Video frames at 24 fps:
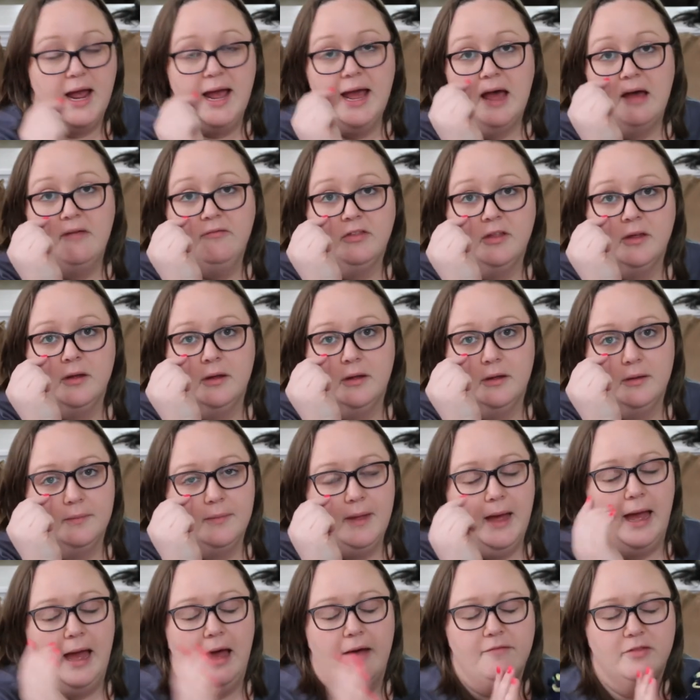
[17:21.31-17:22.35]
I have
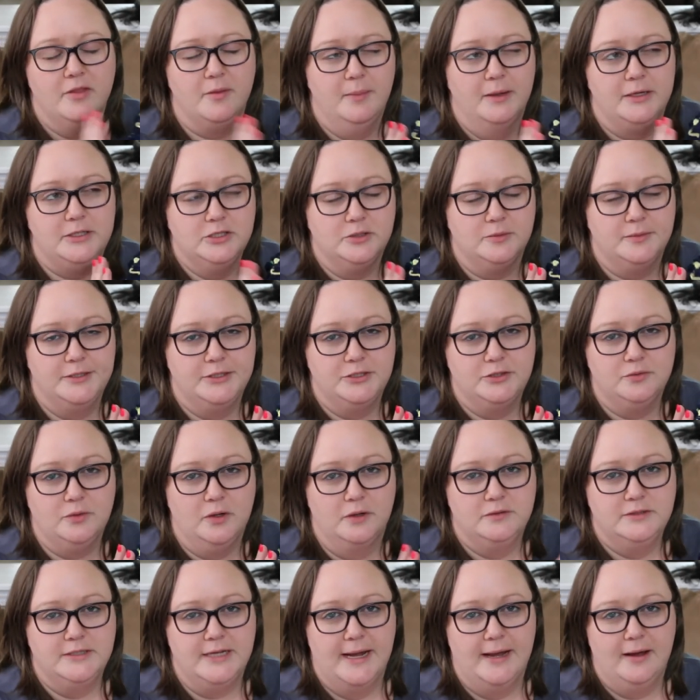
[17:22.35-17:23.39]
the I have the measurements
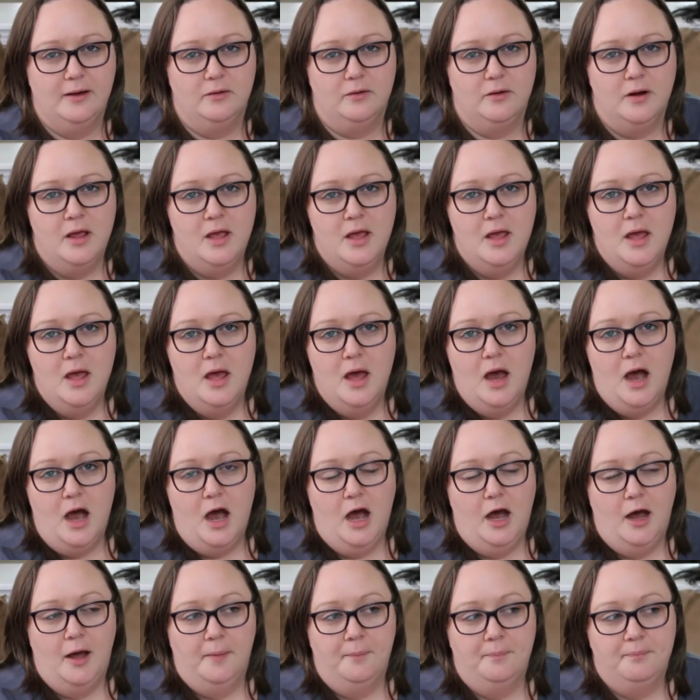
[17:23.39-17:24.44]
wrote down,
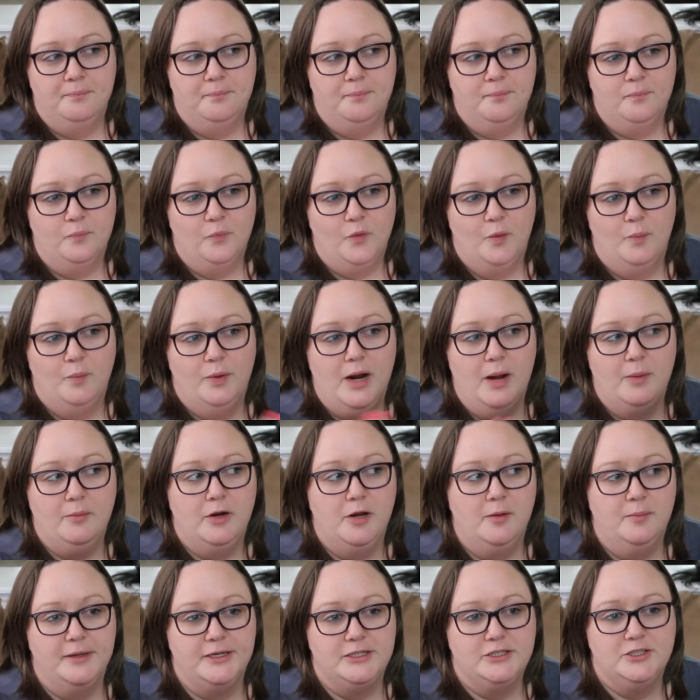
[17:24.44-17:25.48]
um, but I'm
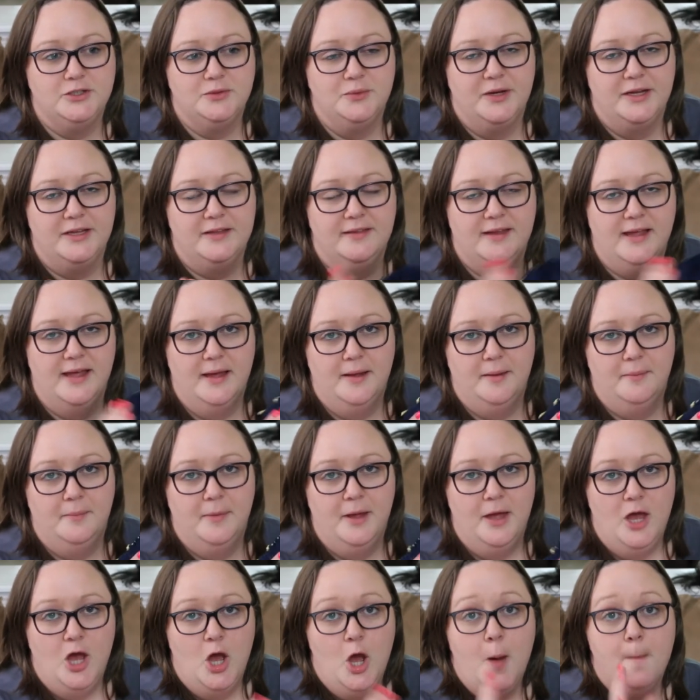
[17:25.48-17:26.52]
going to be doing
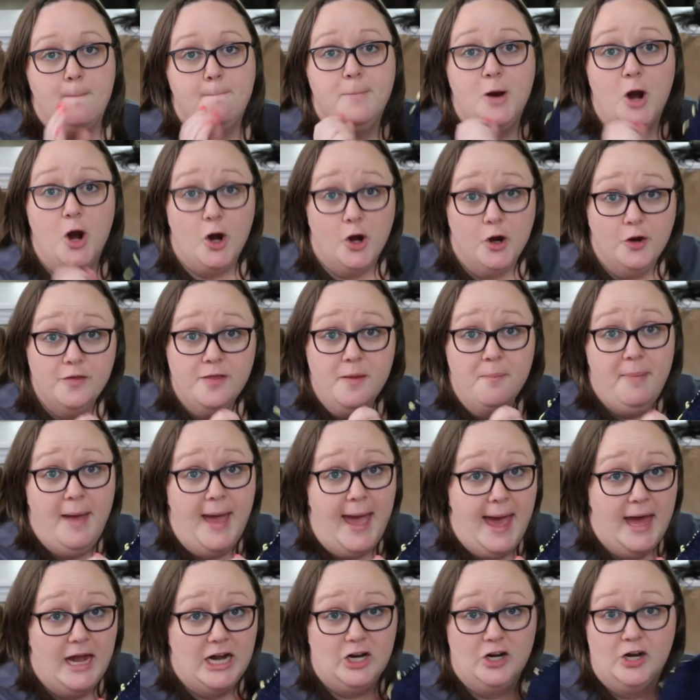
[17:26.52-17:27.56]
them per the
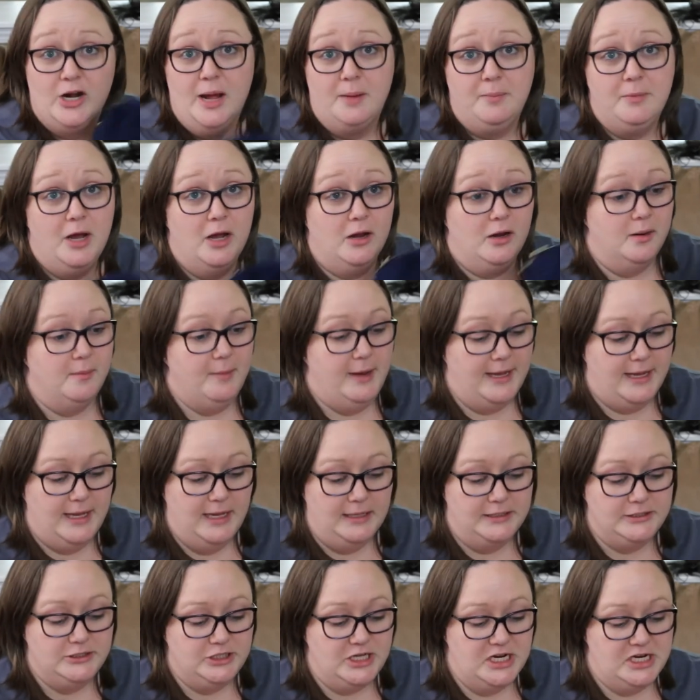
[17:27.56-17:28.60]
pattern. I'm not going to make
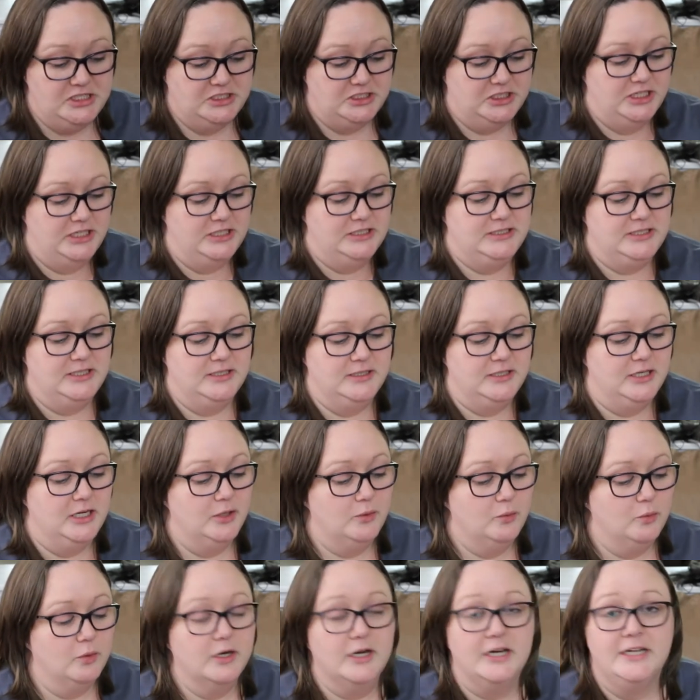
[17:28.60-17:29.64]
any changes.
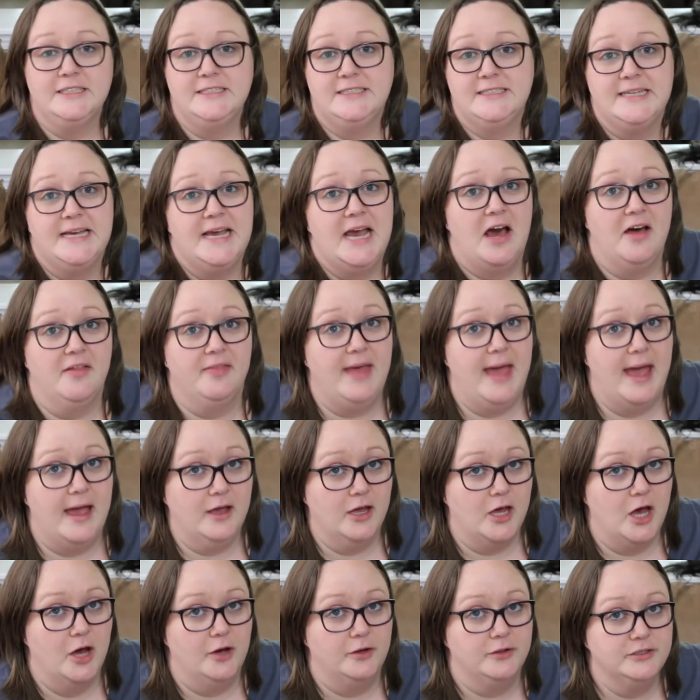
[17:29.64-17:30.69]
We're going to see how
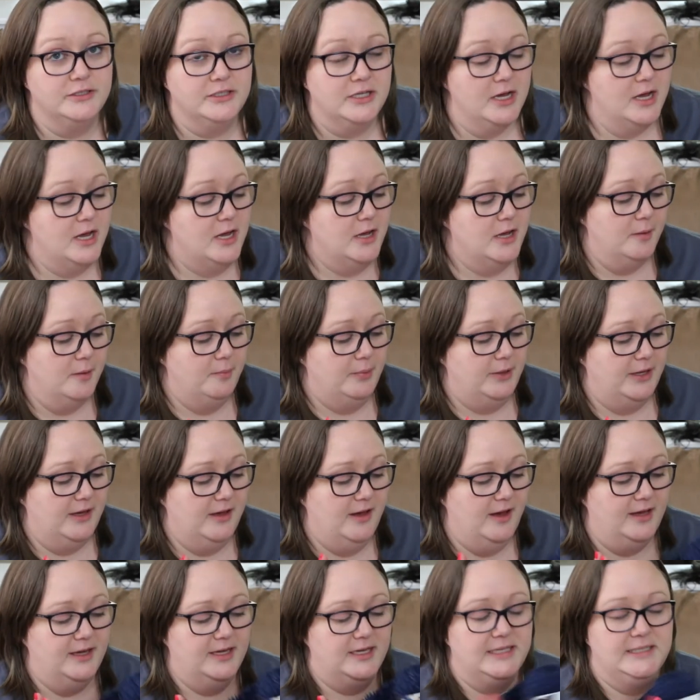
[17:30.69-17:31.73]
that goes
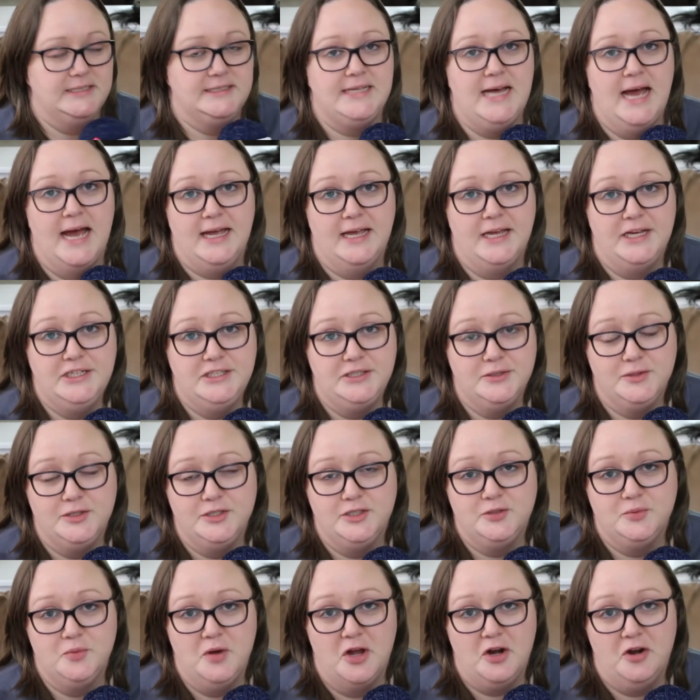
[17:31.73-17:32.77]
because I can do a
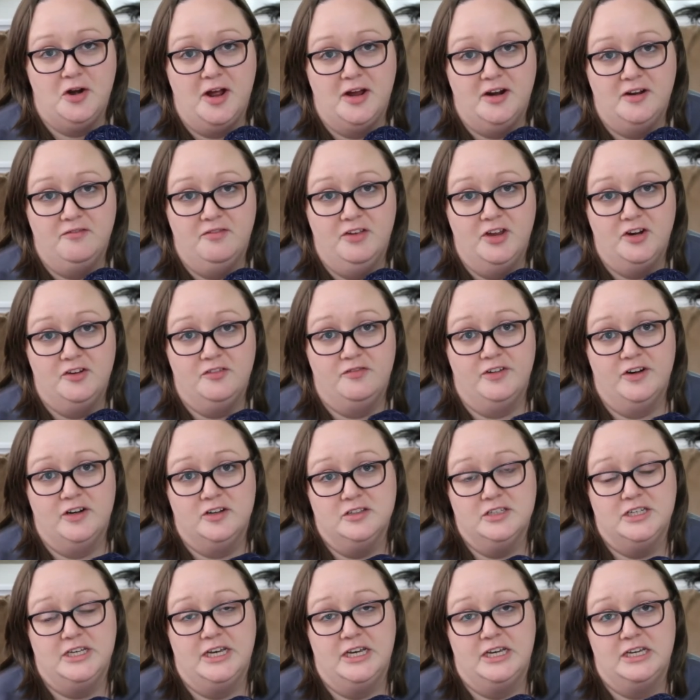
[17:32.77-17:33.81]
sweater out of here
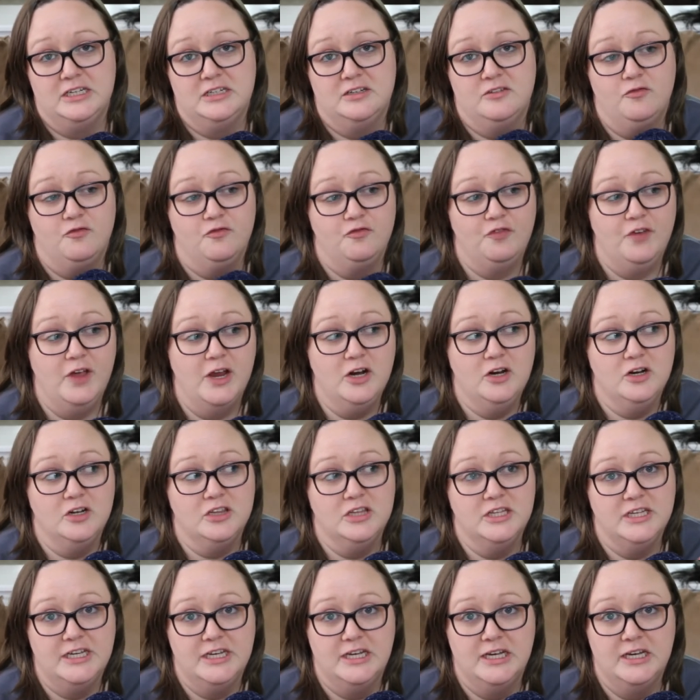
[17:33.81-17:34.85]
fairly,
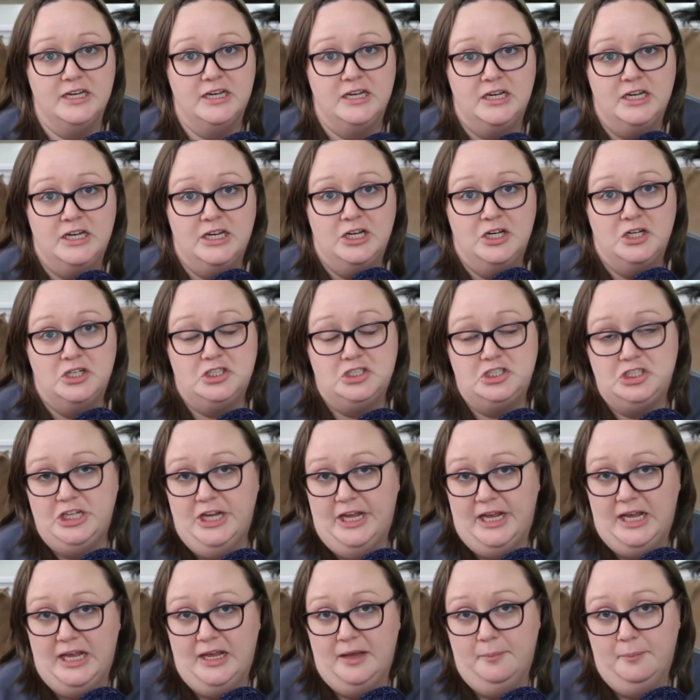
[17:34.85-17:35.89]
fairly
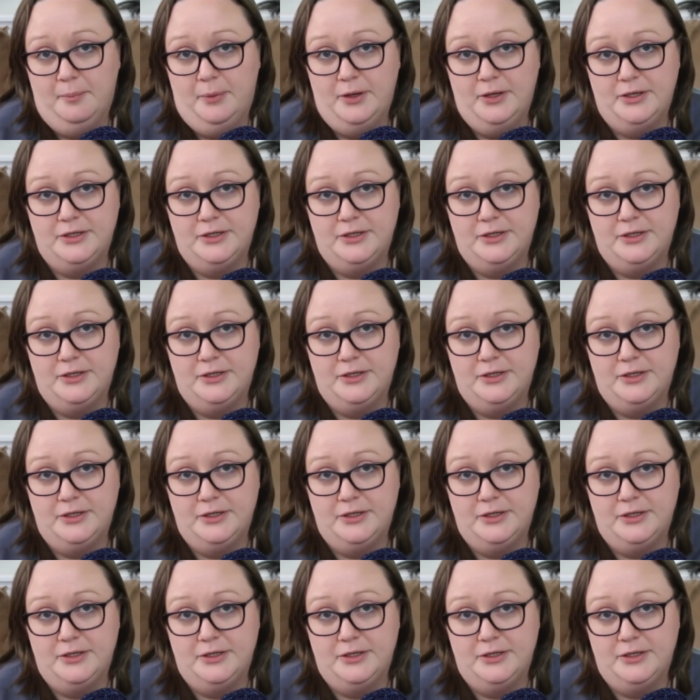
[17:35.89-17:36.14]
cheap.